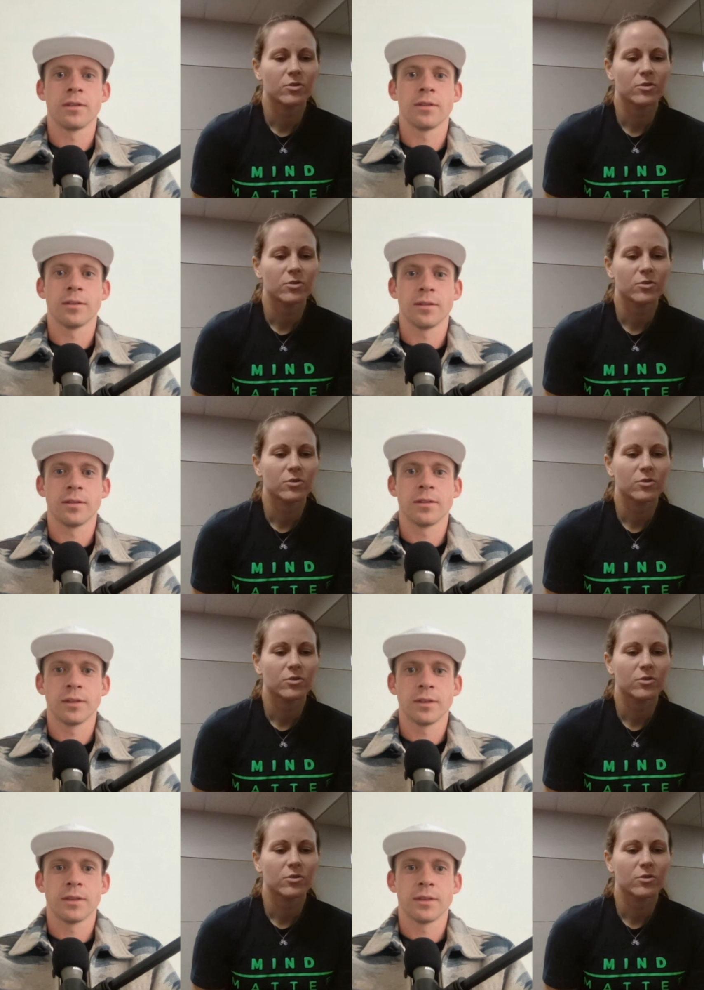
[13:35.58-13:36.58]
Speaker 1: and the
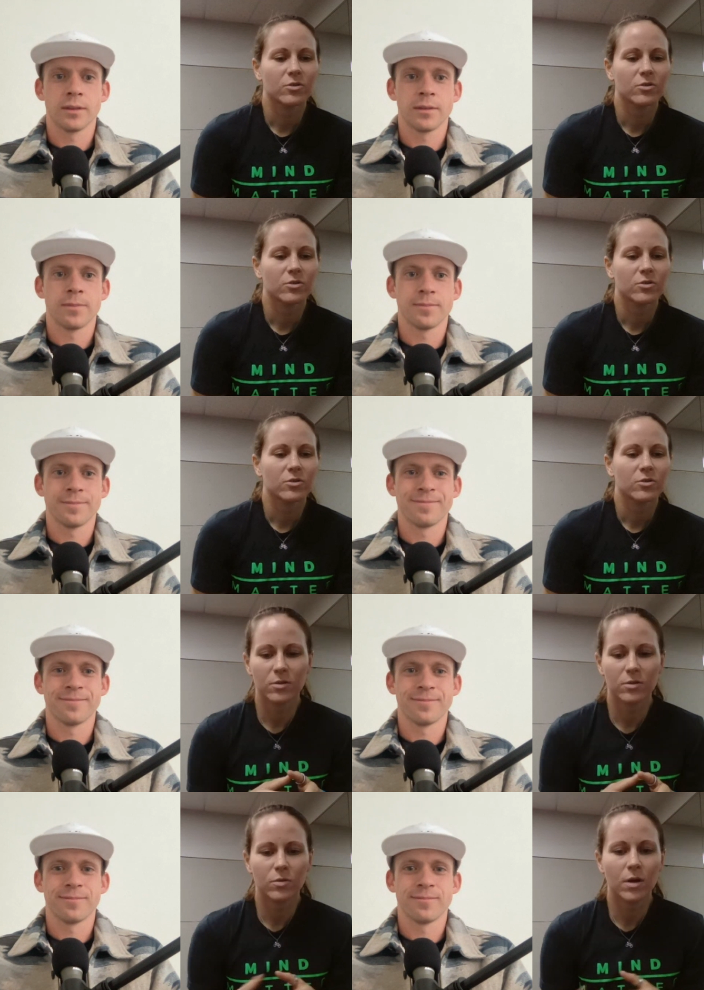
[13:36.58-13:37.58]
ohana is that
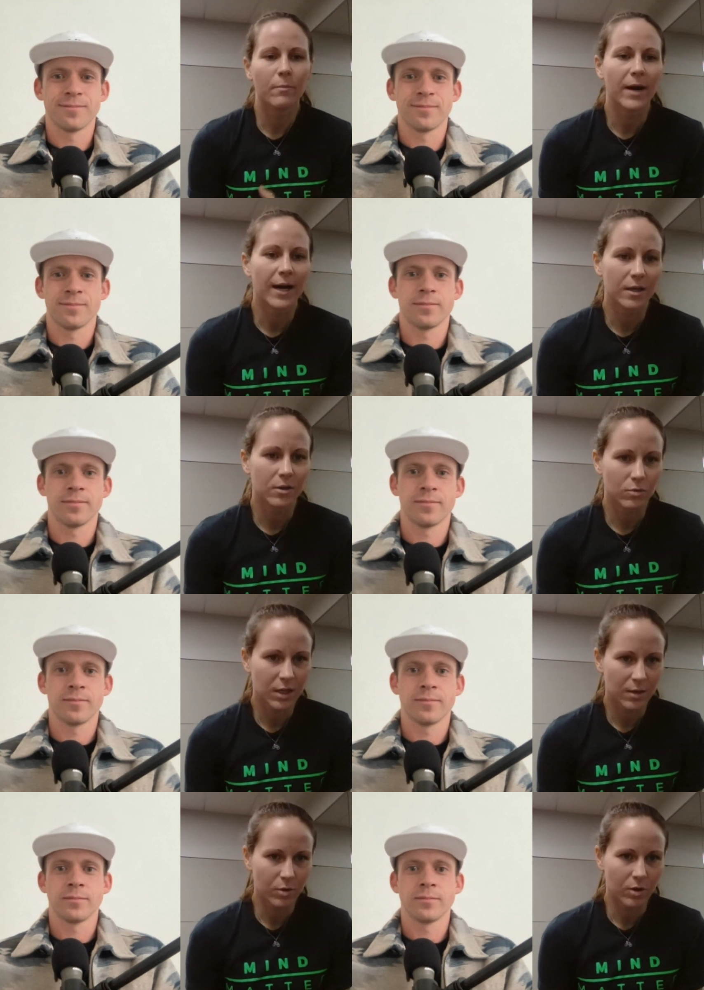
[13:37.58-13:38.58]
you come back and you
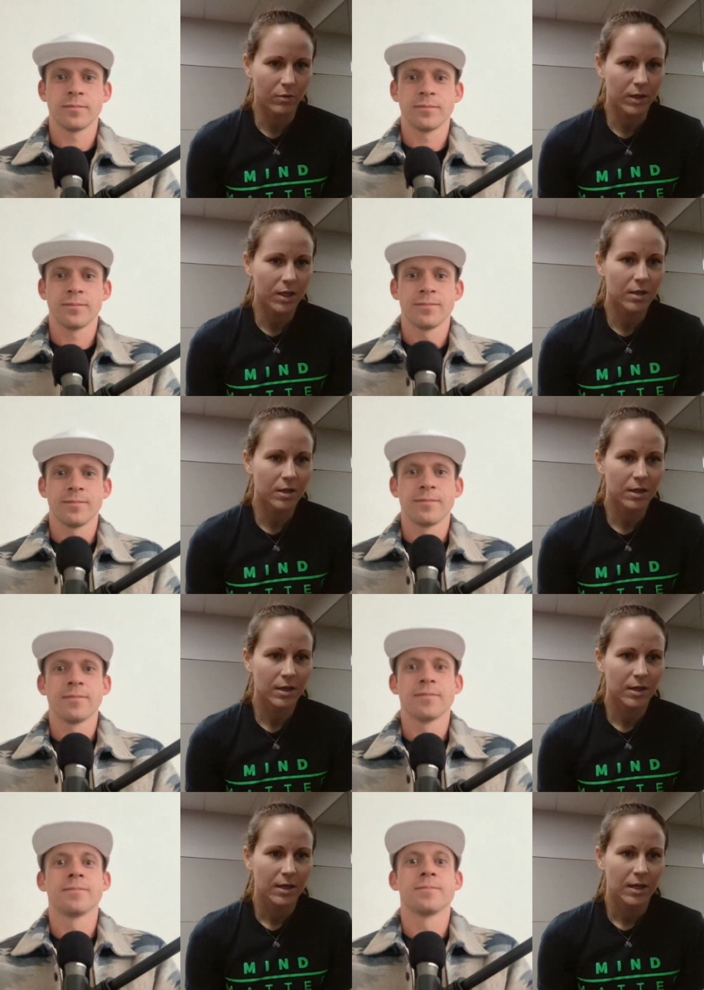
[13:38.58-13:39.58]
keep going.
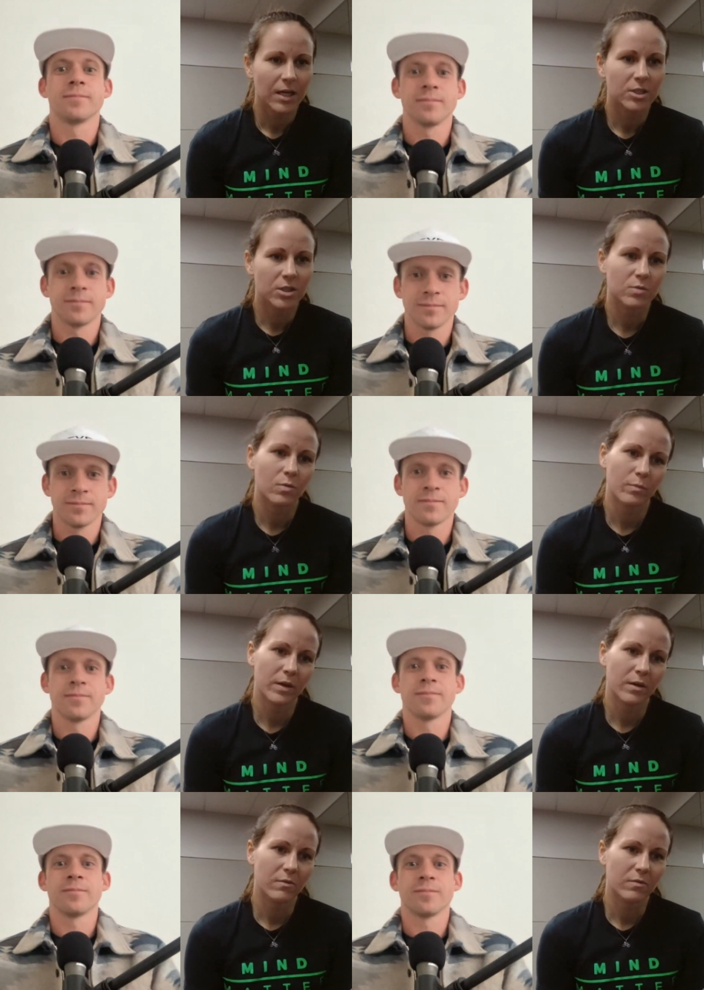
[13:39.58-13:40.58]
It just won't
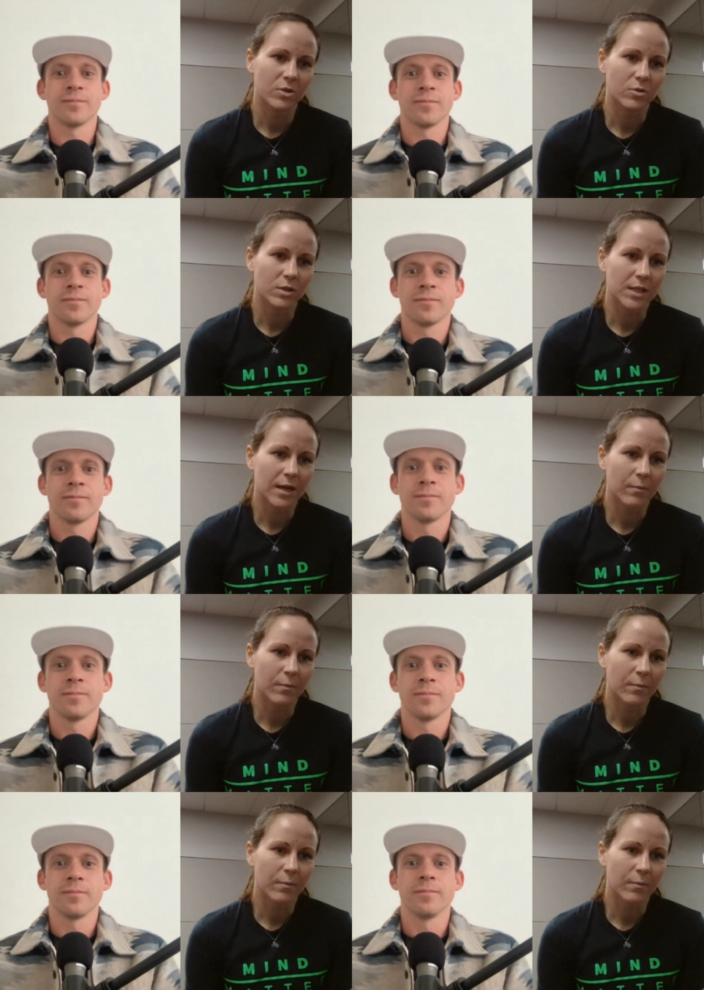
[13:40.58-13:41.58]
be an official time.
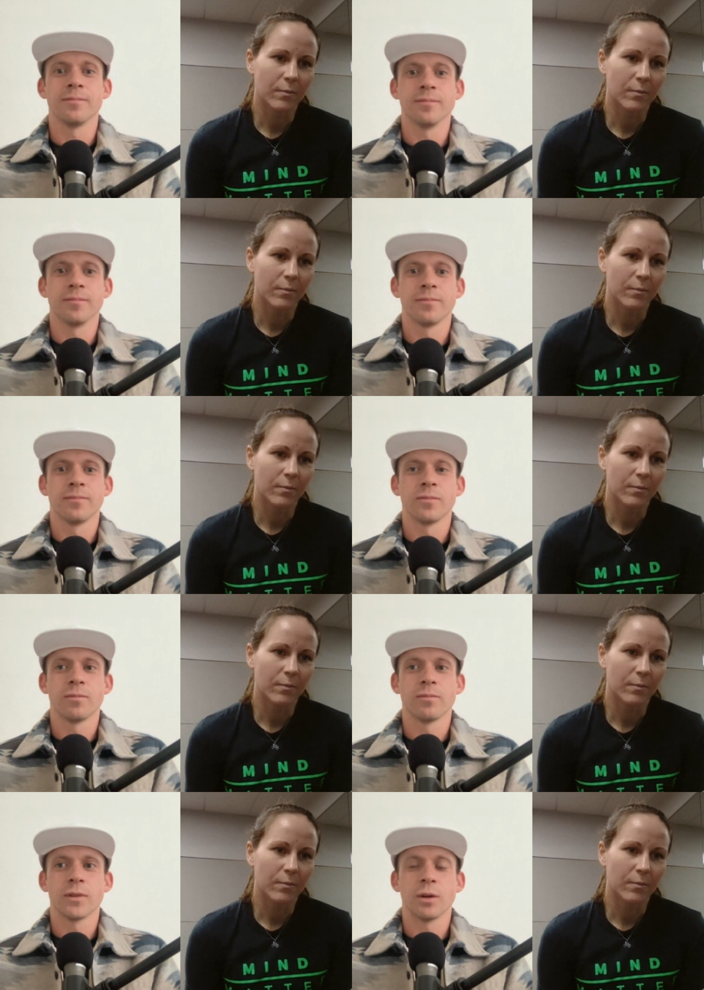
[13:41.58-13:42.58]
Speaker 2: Hmm.
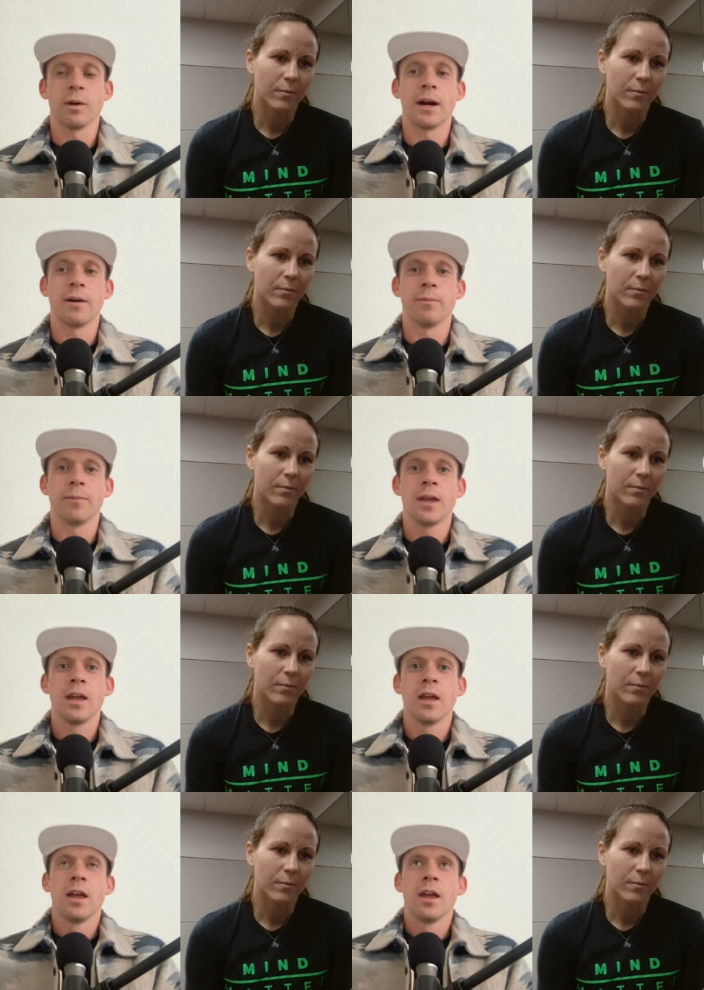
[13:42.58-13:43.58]
Wow.
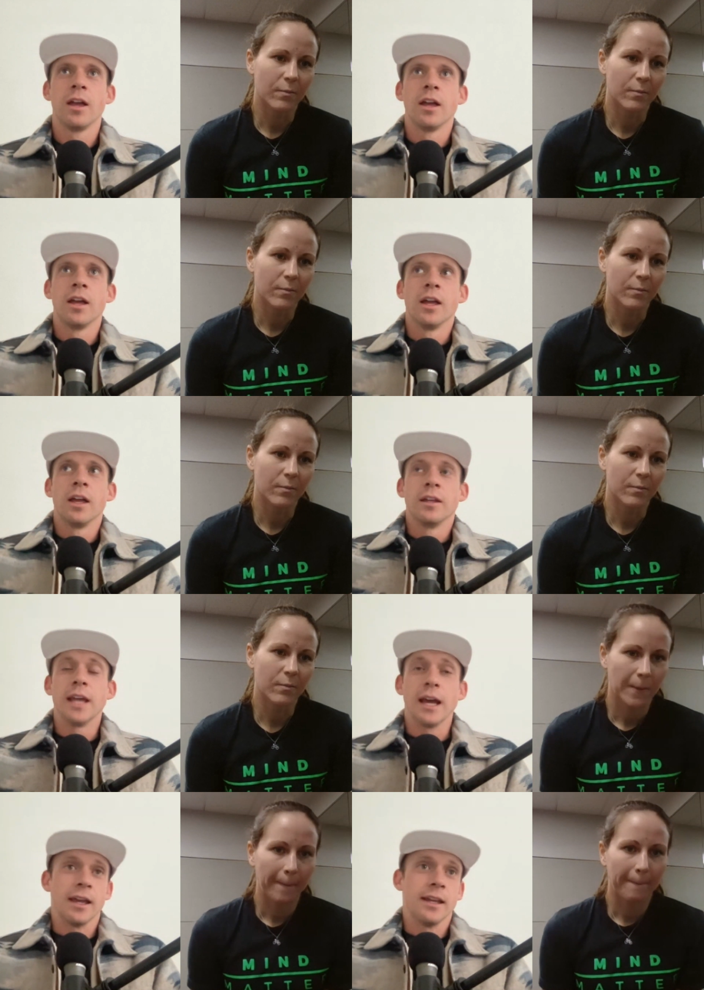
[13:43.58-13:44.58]

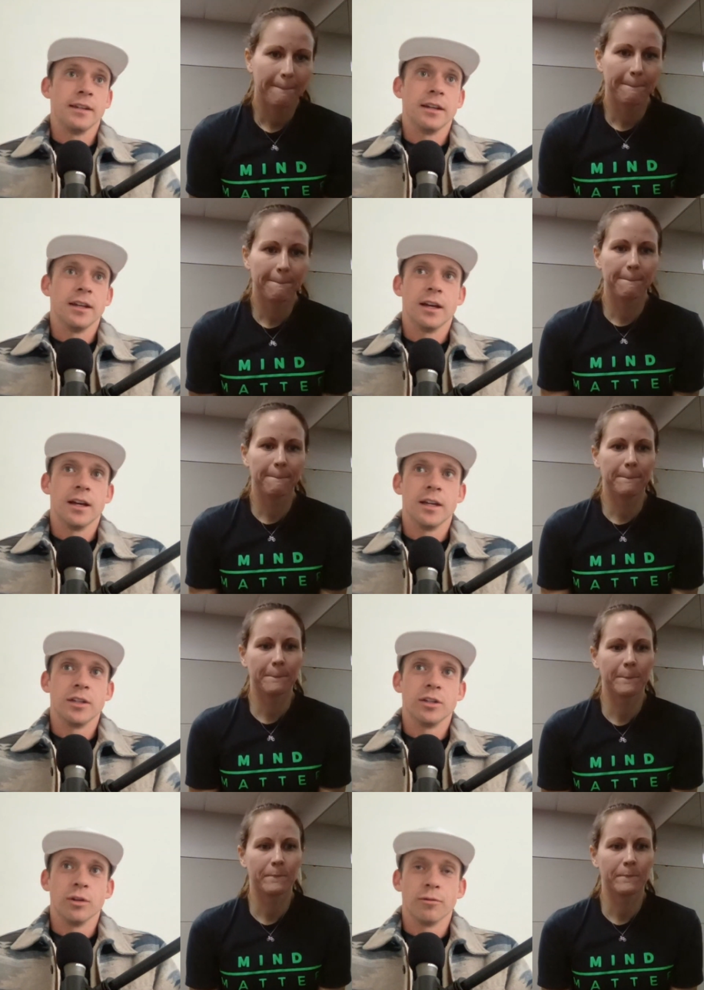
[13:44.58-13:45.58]
Yeah. And
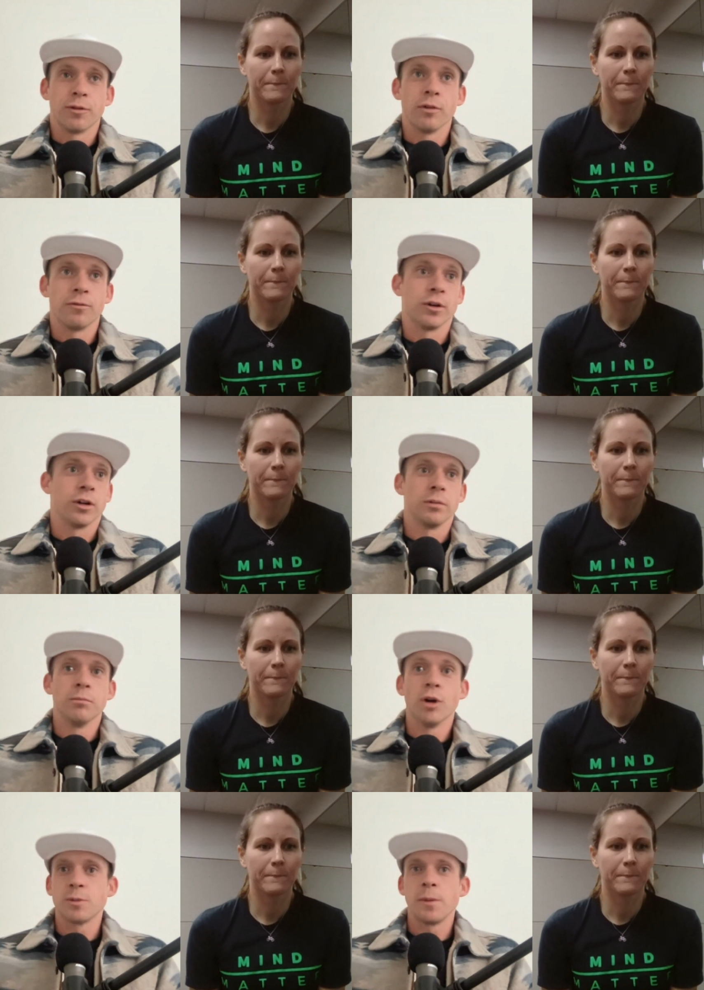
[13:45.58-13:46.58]
you know, for, for
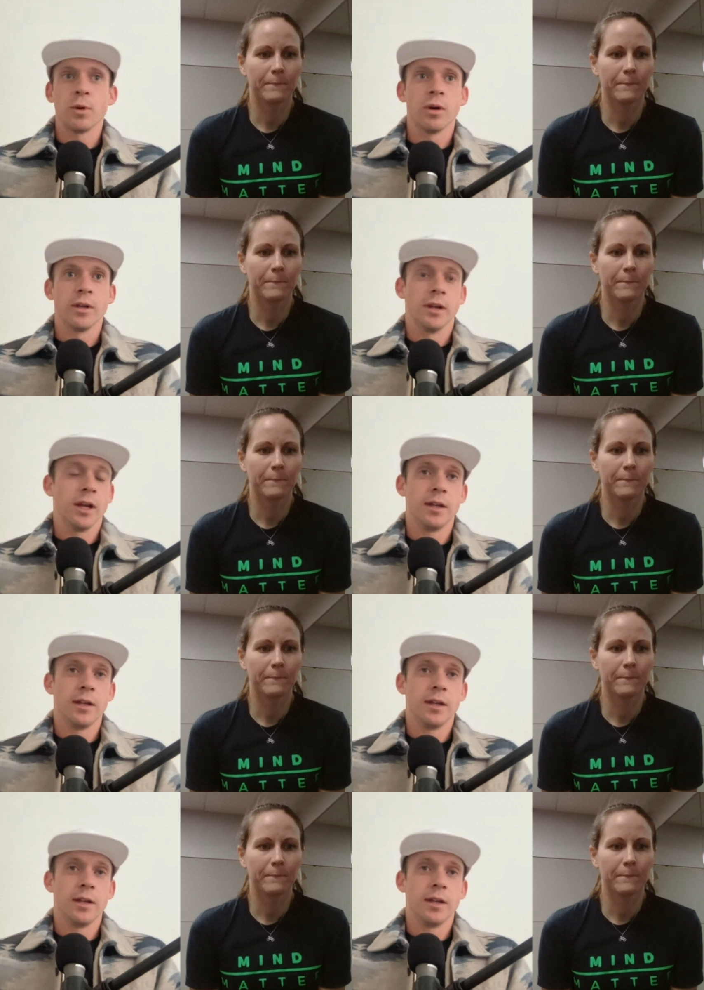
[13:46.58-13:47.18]
most people, and